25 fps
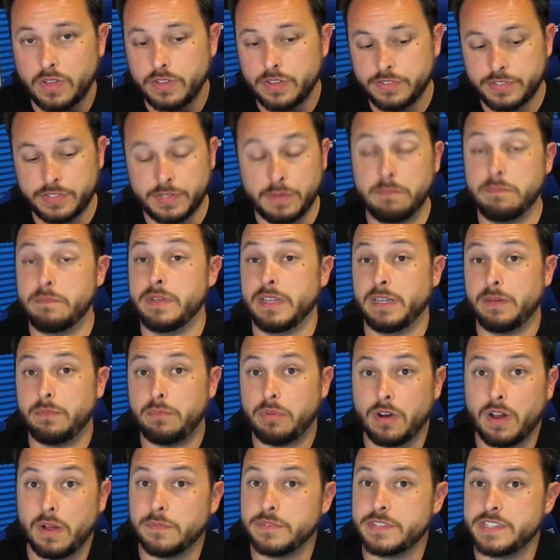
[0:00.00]
Some big
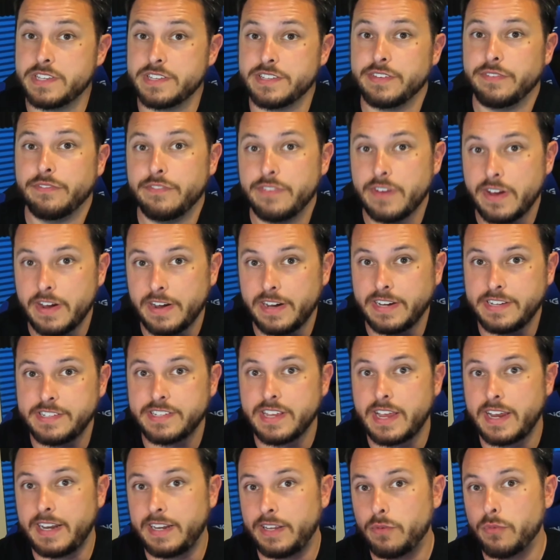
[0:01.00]
promises and very
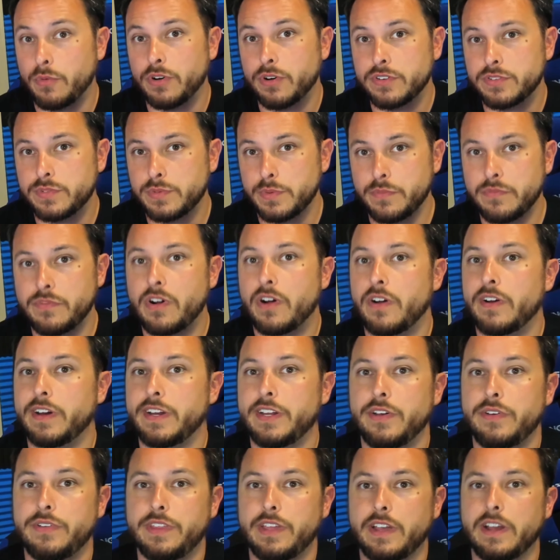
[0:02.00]
exciting words from
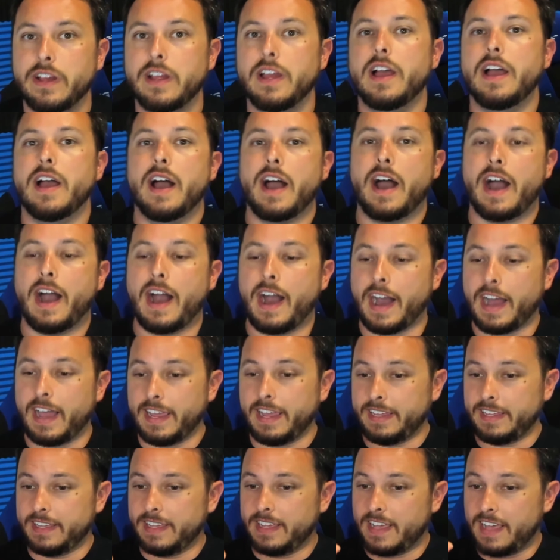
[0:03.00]
Varjo there.
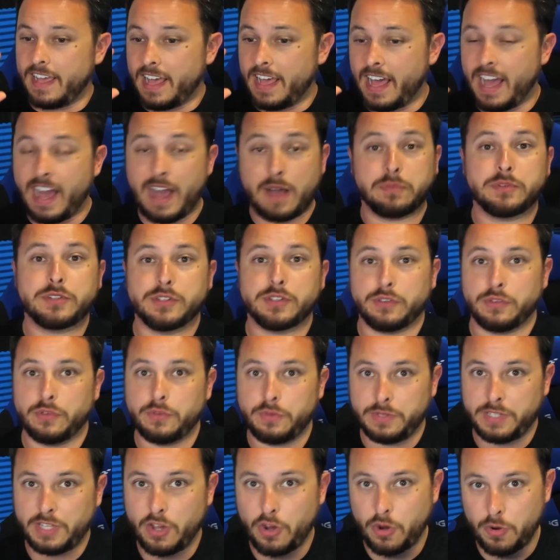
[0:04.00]
I
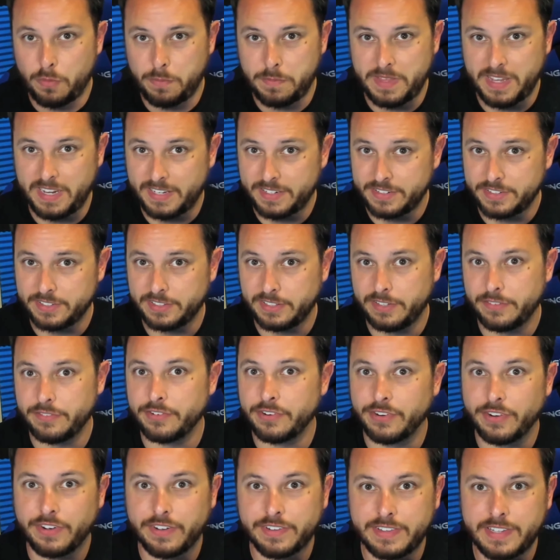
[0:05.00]
absolutely hope they can
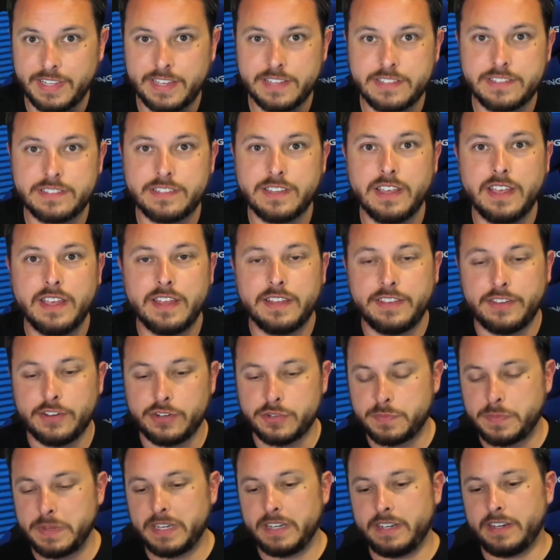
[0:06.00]
deliver on this.
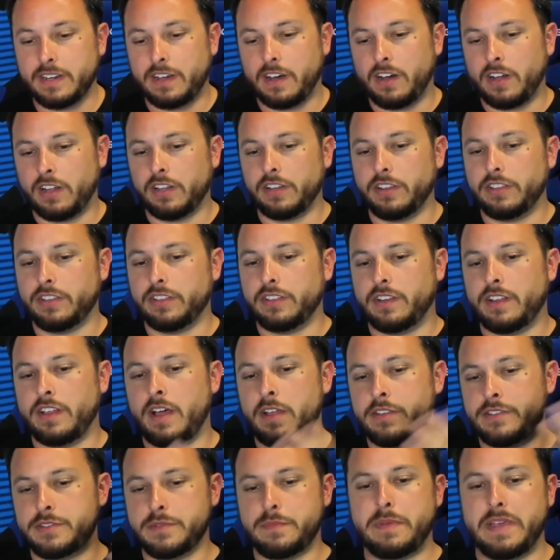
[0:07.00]
There's been a,
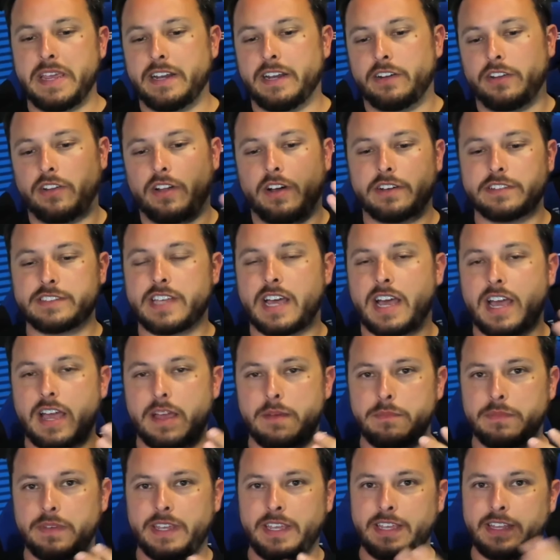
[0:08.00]
a debate a long
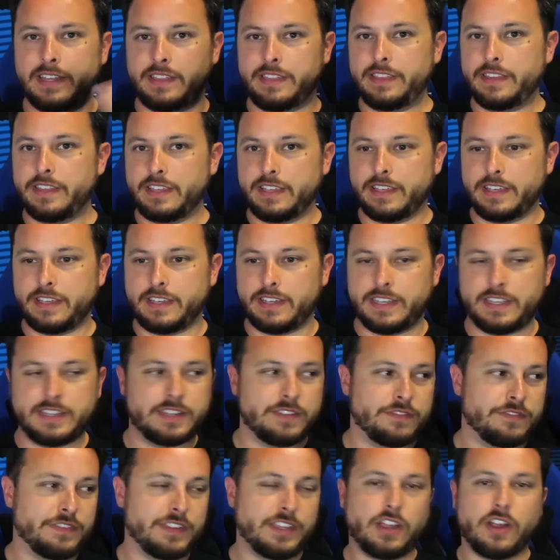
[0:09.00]
time in the in
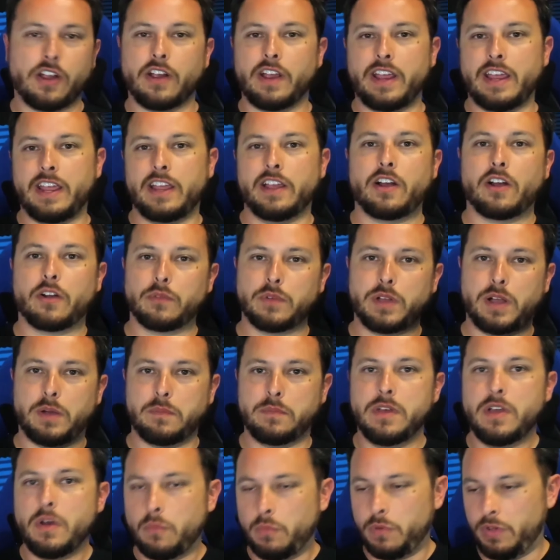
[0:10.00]
the V R A R
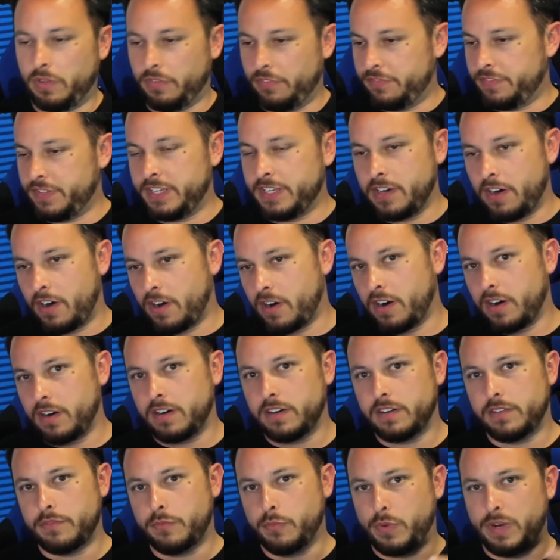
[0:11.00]
realm. Will V
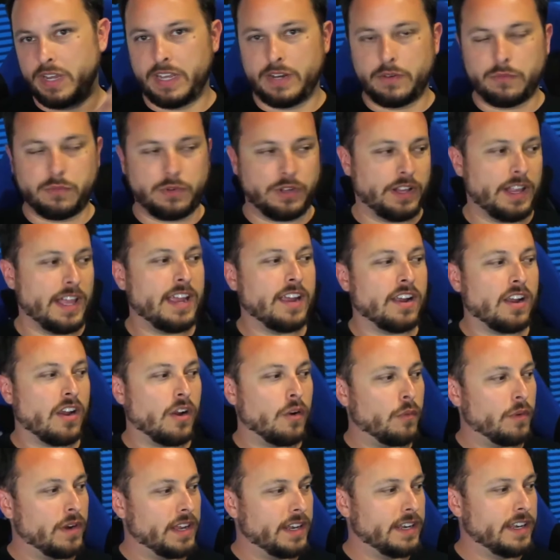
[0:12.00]
R win? Will A
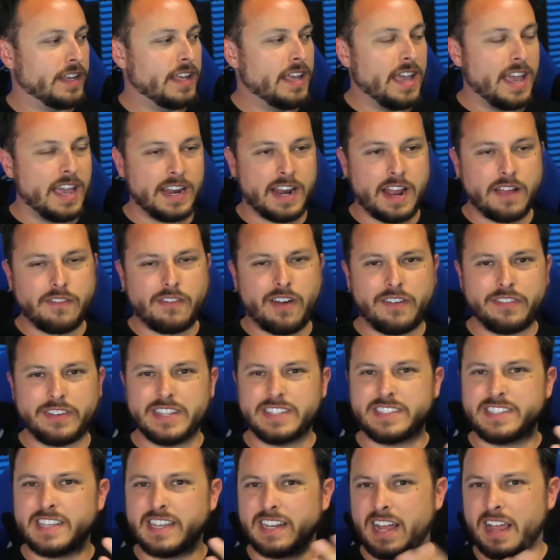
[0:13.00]
R win? And I've
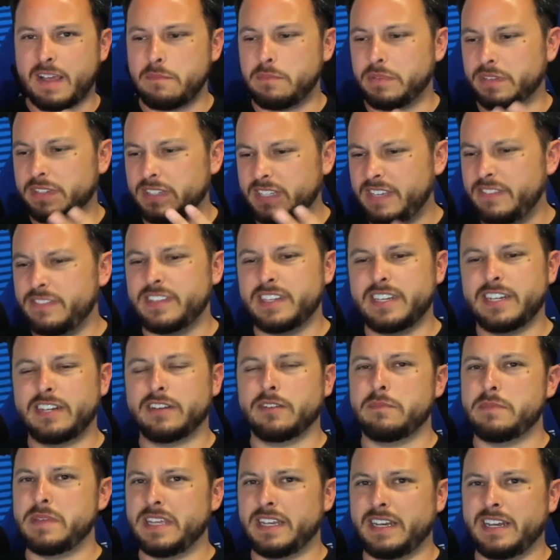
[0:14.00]
often said I believe that
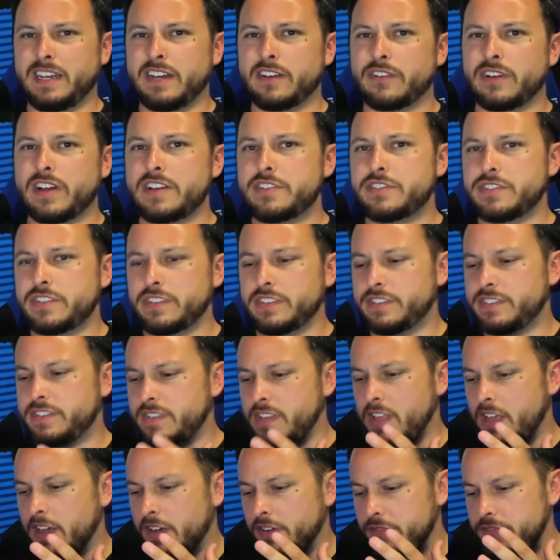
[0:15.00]
it'll be an iteration
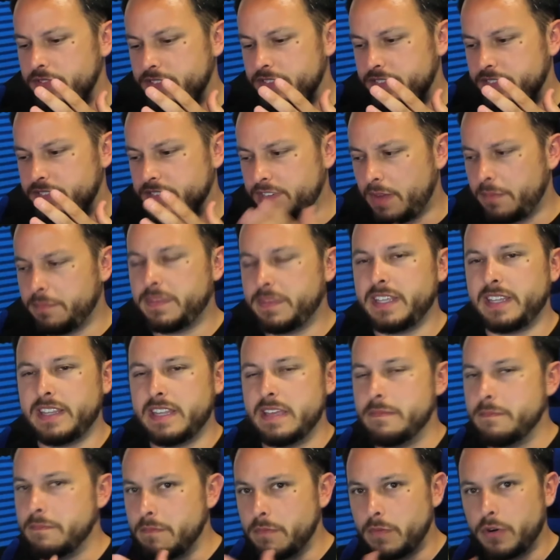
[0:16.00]
of something
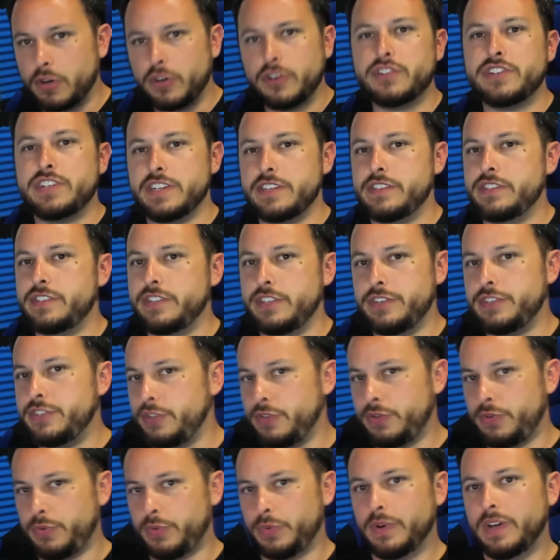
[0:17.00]
that merges the
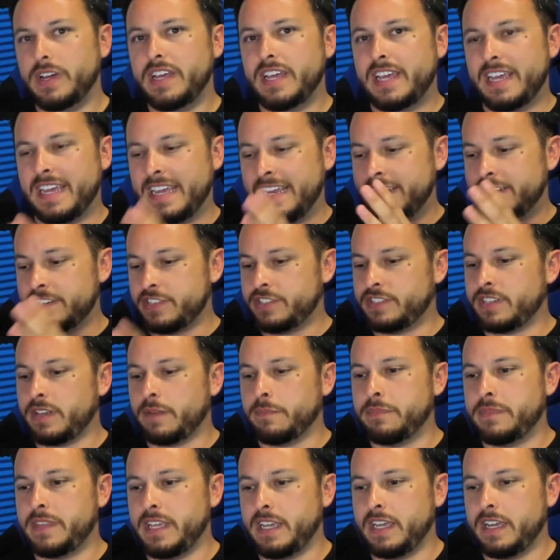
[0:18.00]
two into
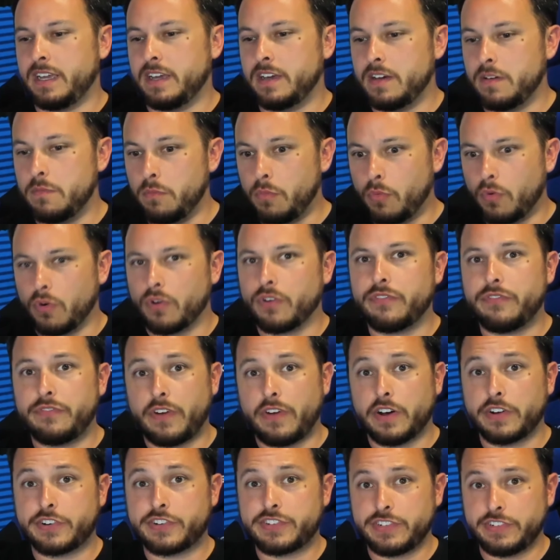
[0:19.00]
something more
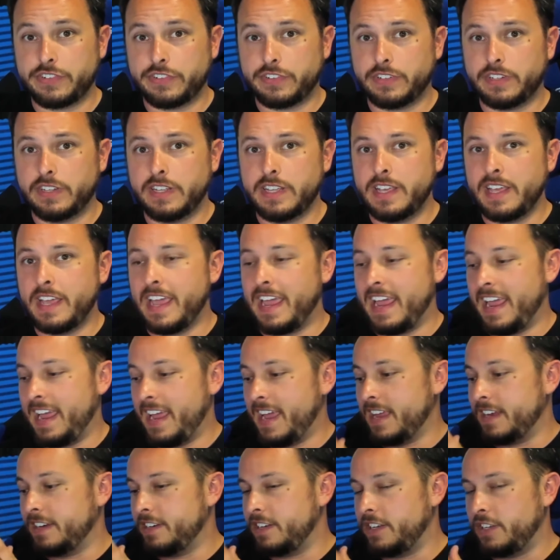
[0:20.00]
functional
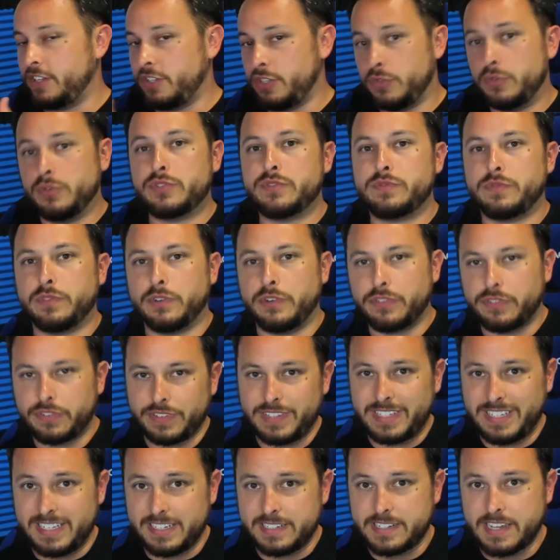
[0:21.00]
and useful for
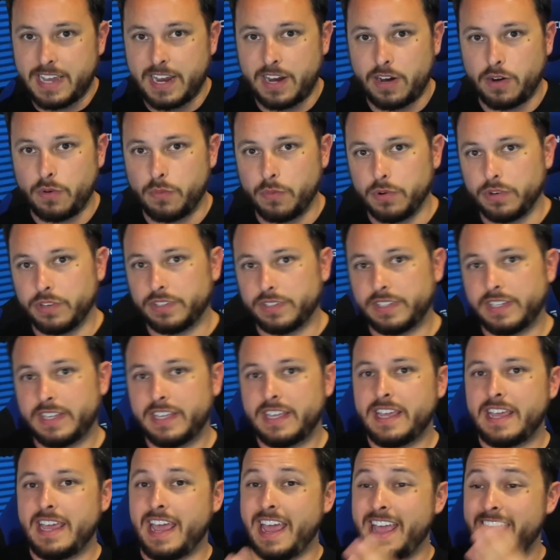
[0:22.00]
the entire world.
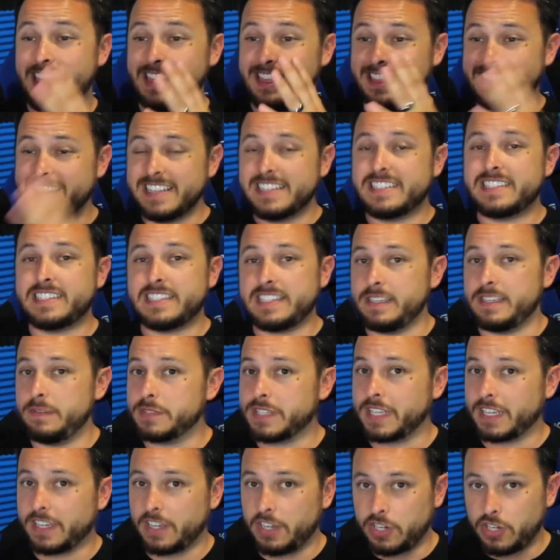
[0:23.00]
And this seems
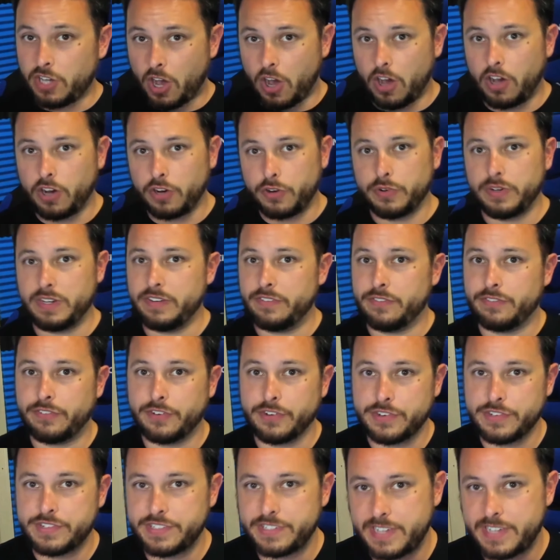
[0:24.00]
like a concrete
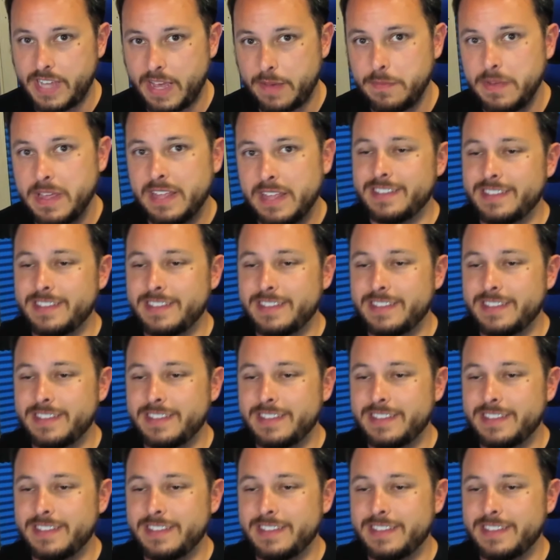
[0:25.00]
first step.